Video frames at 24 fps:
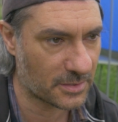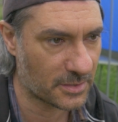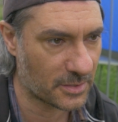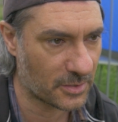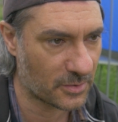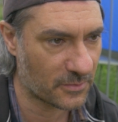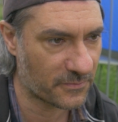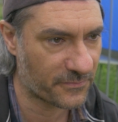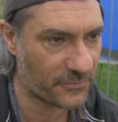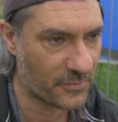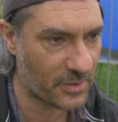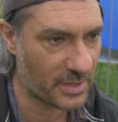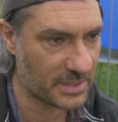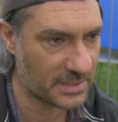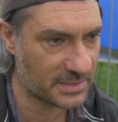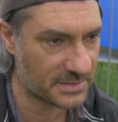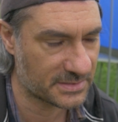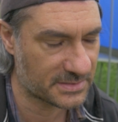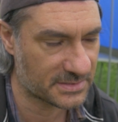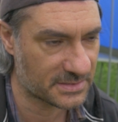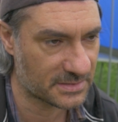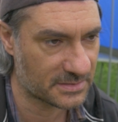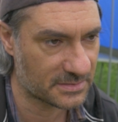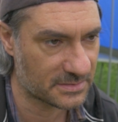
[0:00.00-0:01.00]
new
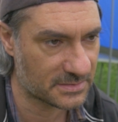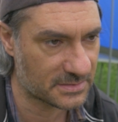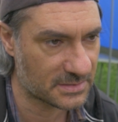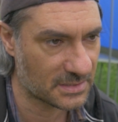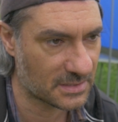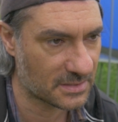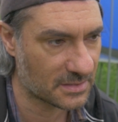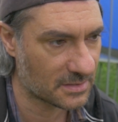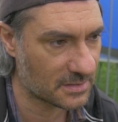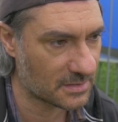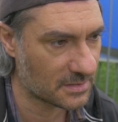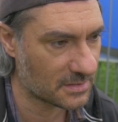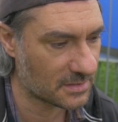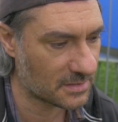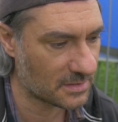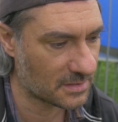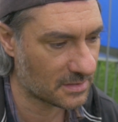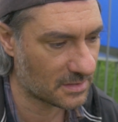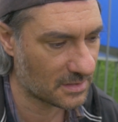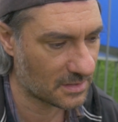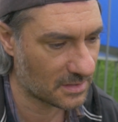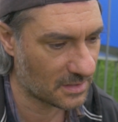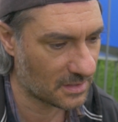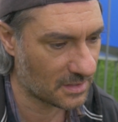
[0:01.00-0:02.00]
friends, and
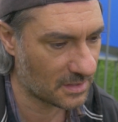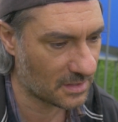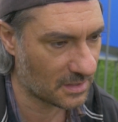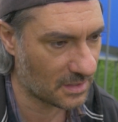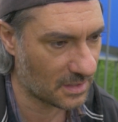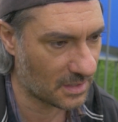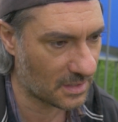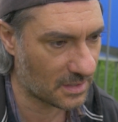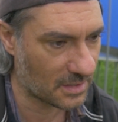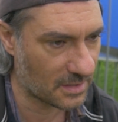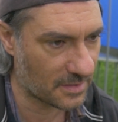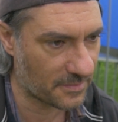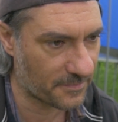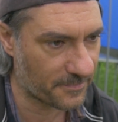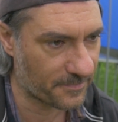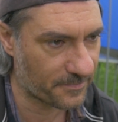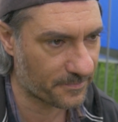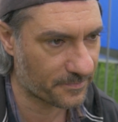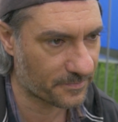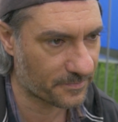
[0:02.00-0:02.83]
the